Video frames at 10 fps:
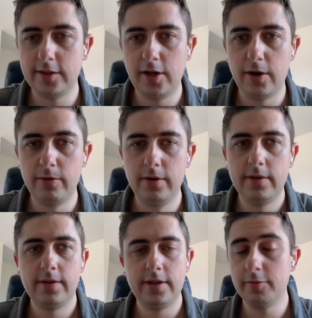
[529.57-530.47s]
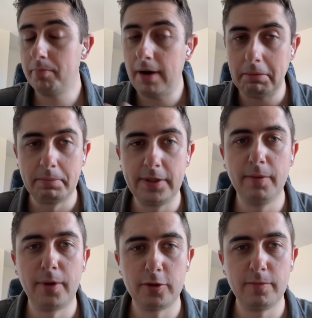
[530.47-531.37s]
this node is probably
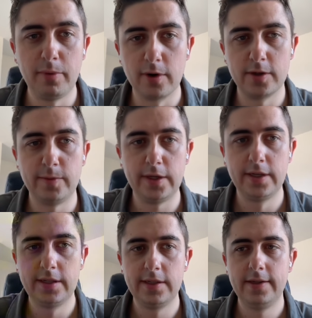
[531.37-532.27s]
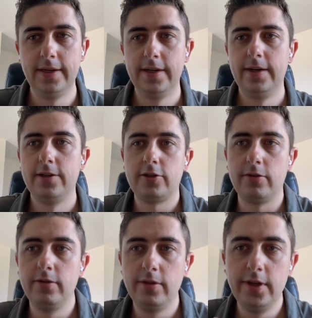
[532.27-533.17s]
the most important one.
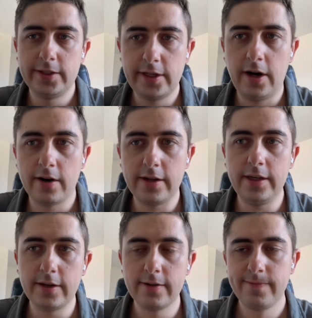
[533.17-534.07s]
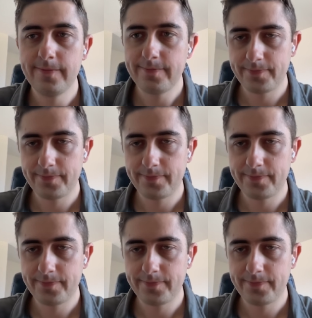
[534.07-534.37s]
So this card here